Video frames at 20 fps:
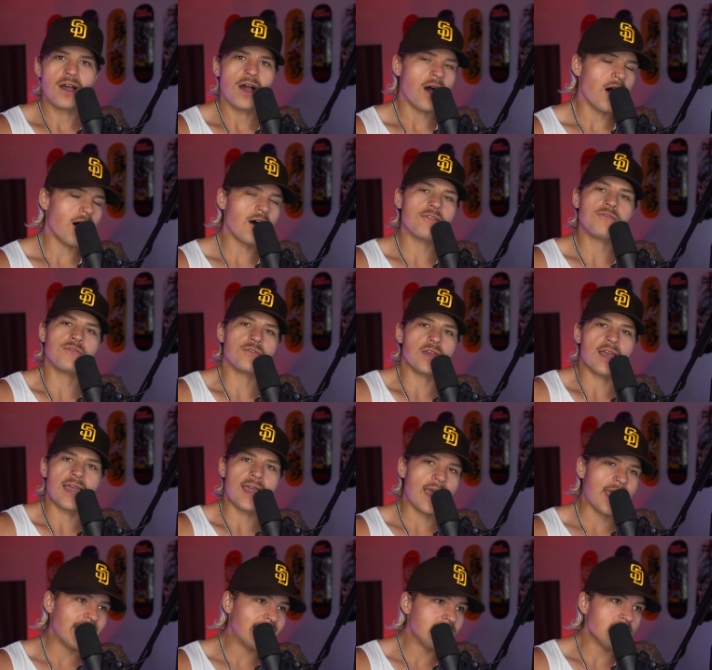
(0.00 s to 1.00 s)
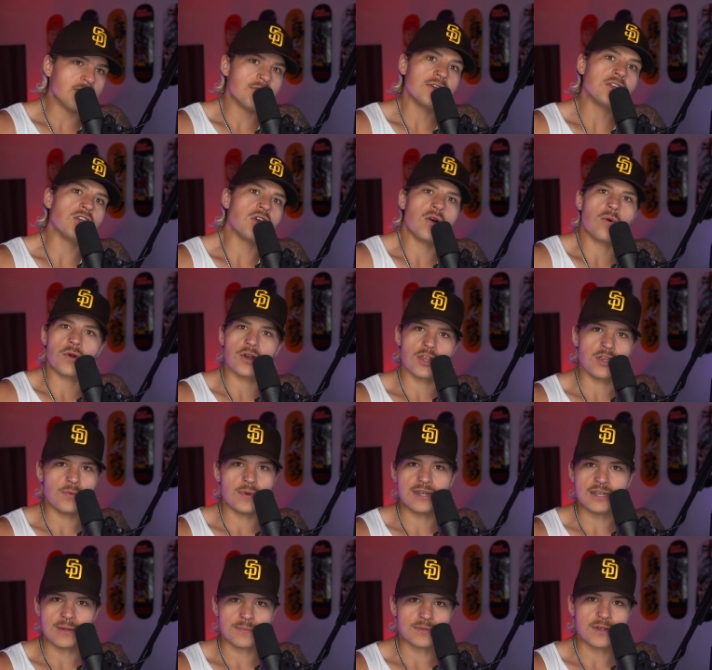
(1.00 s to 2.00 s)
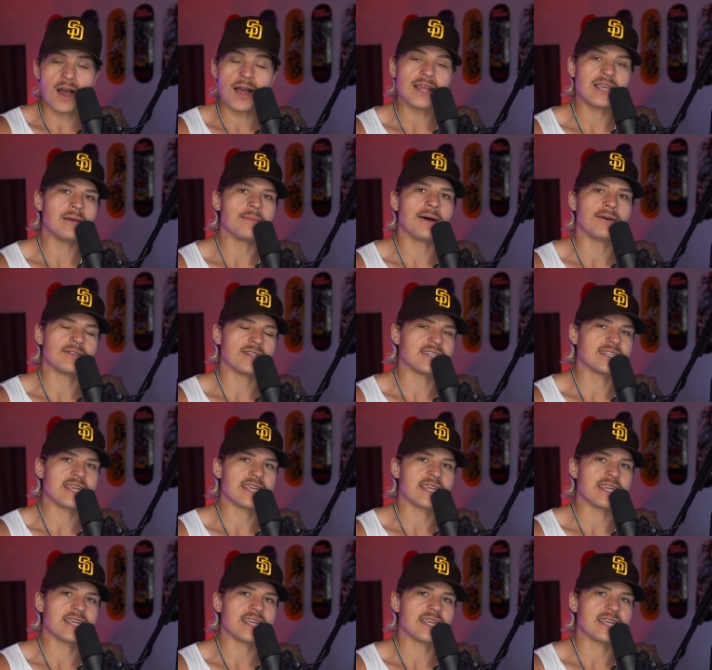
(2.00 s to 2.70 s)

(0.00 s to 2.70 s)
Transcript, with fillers: of any video where you end up talking about this